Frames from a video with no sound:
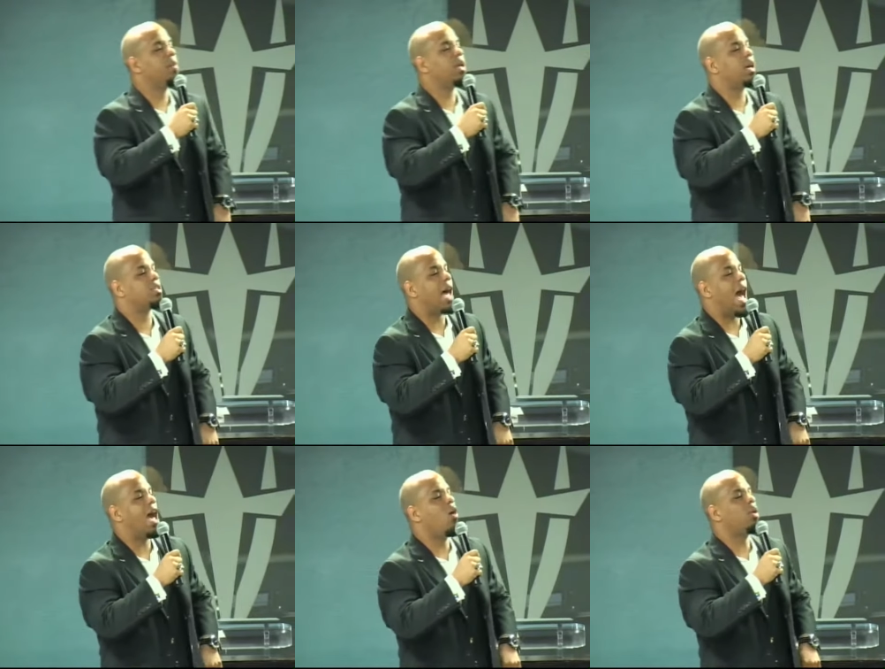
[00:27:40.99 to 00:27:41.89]
because
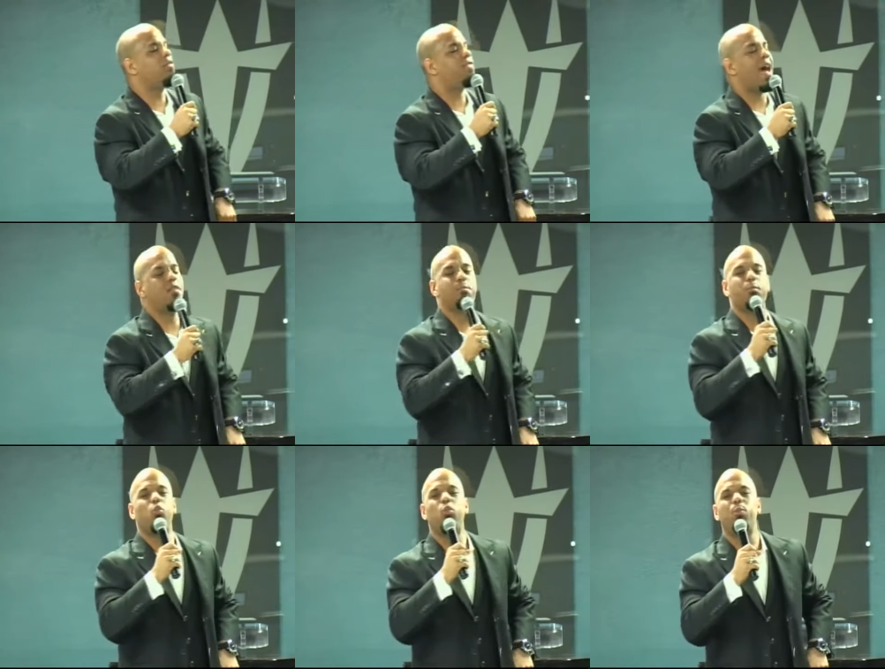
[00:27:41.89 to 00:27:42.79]
I only fight
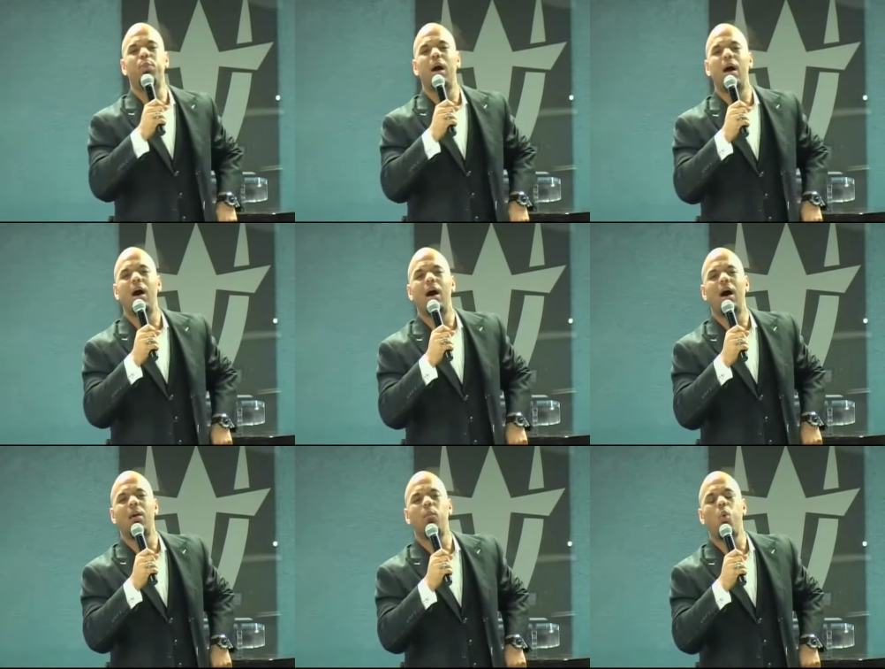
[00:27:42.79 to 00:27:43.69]
uh, uh,
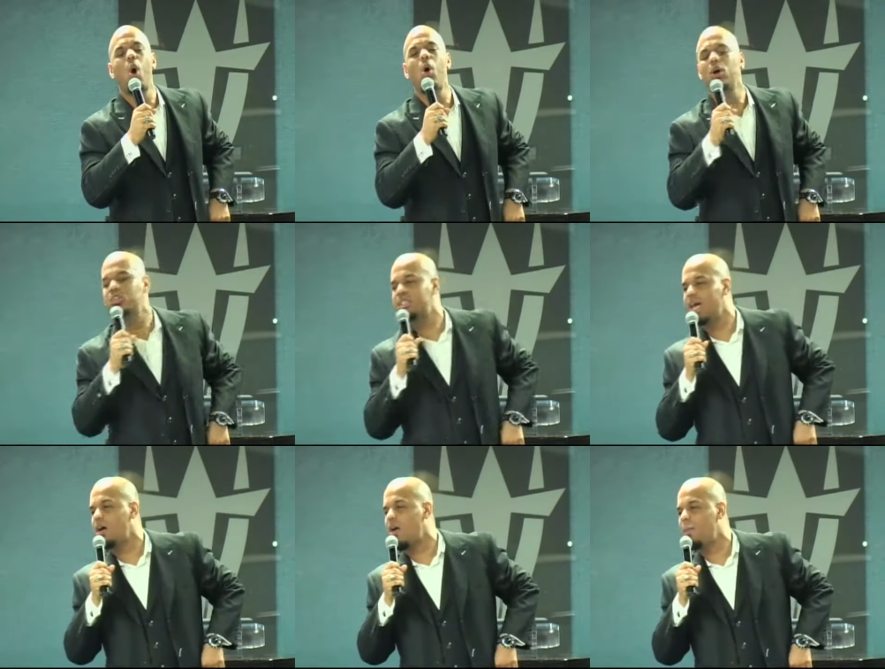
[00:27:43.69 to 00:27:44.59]
uh, wars
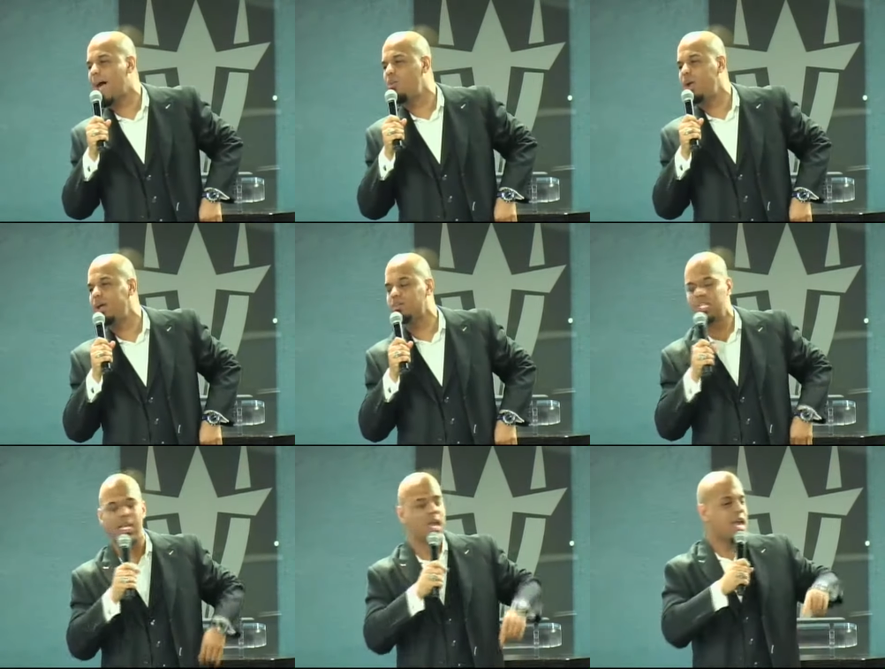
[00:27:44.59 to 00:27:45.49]
that are my will.
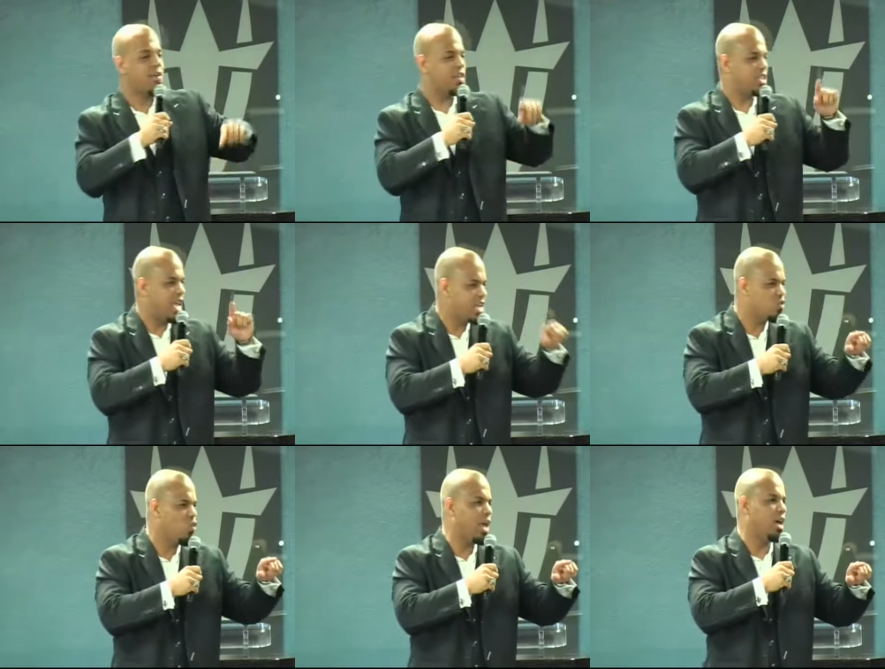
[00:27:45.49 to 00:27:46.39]
See, if it's
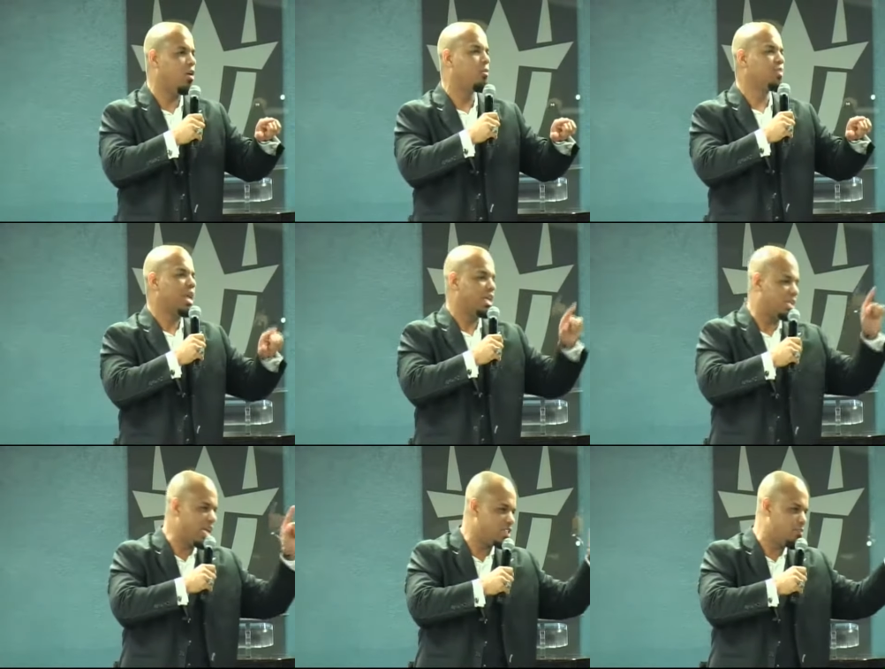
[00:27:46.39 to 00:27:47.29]
his will,
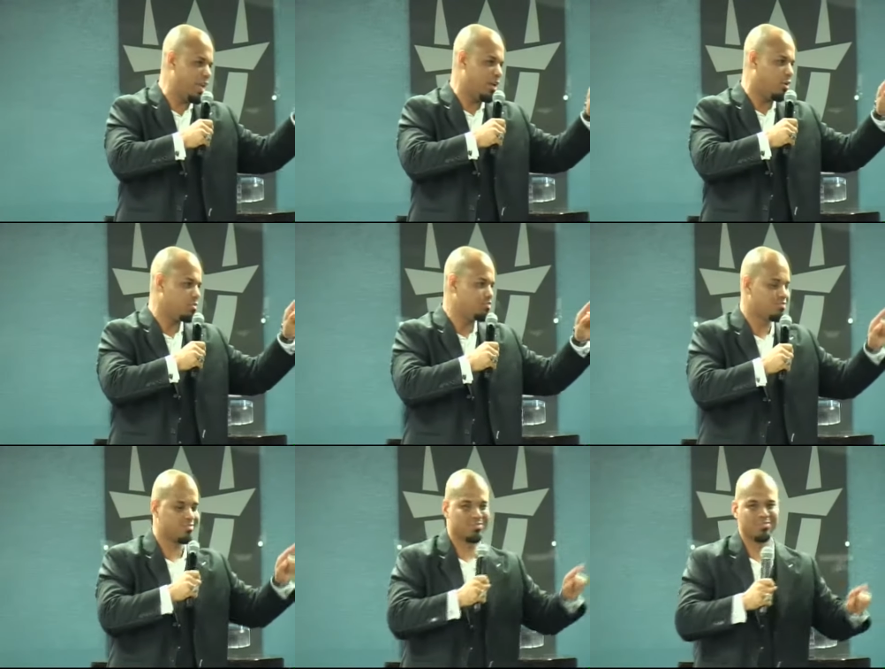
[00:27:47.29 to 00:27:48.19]
it's his bill.
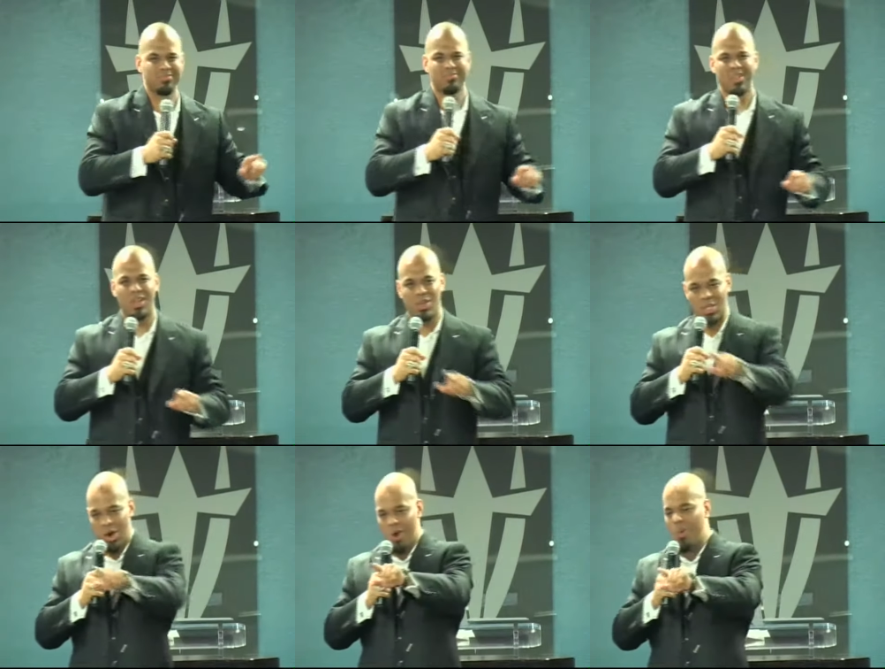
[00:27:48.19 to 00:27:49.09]

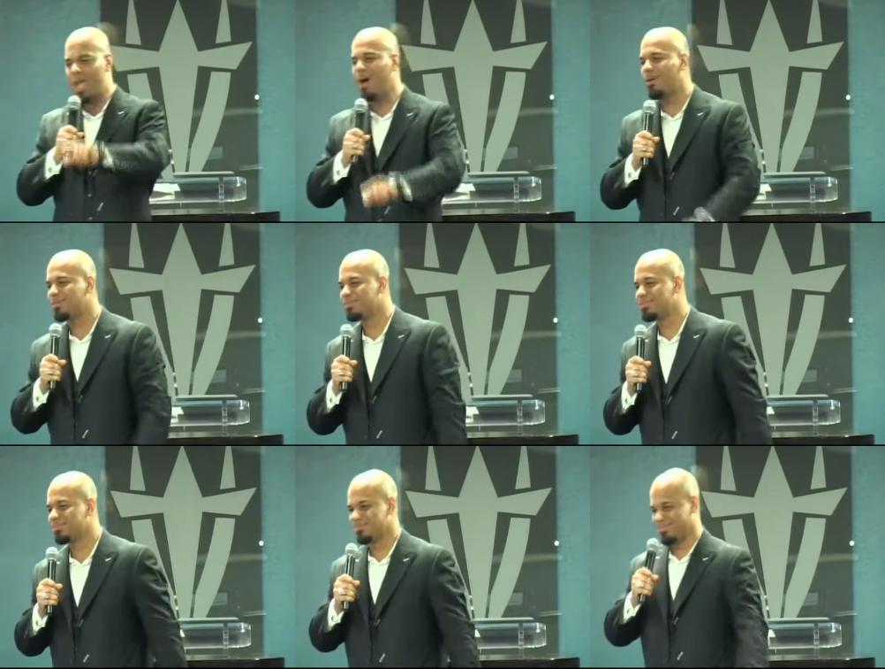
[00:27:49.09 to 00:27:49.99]
Your will,
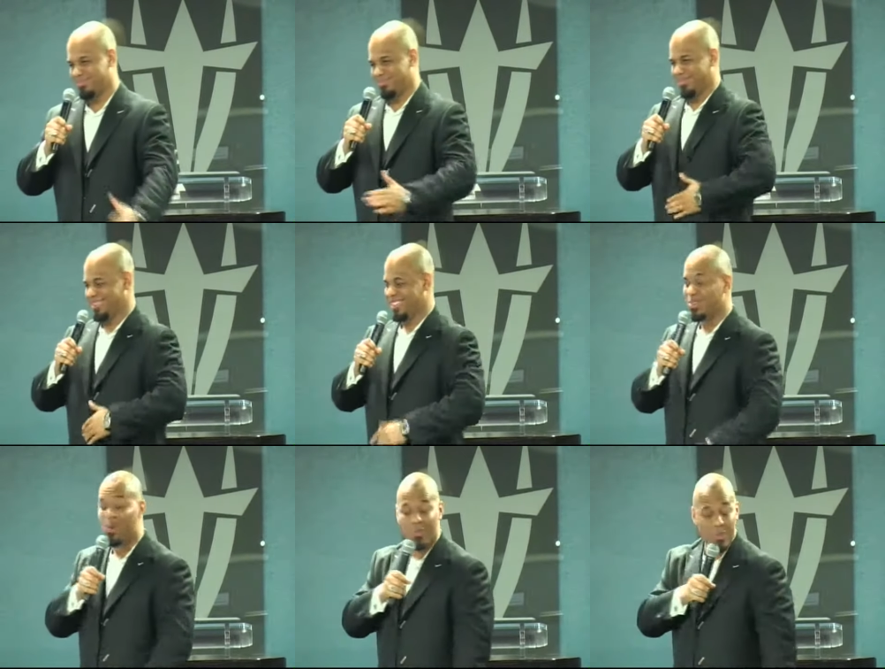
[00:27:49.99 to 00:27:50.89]

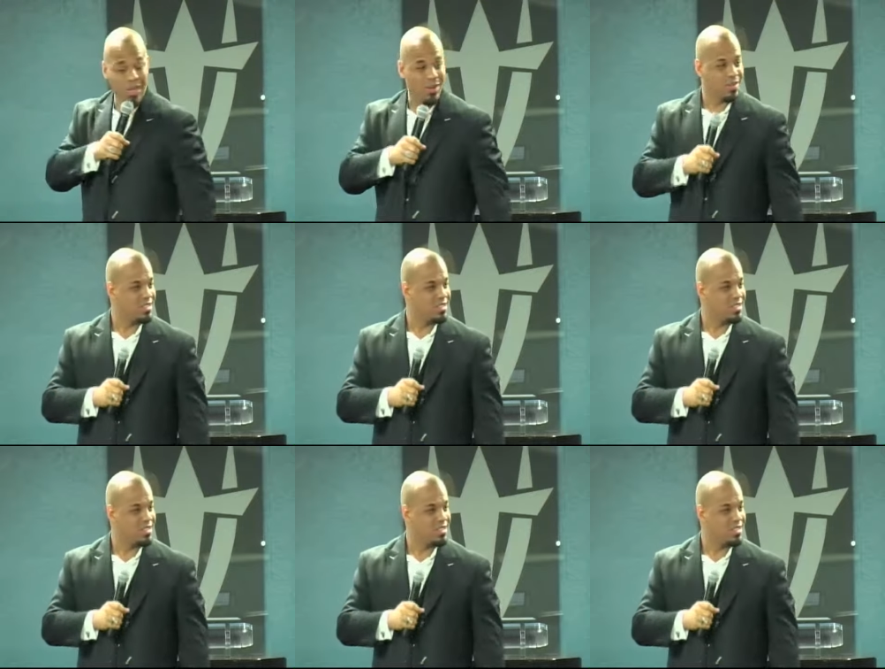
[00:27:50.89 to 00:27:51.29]
your bill.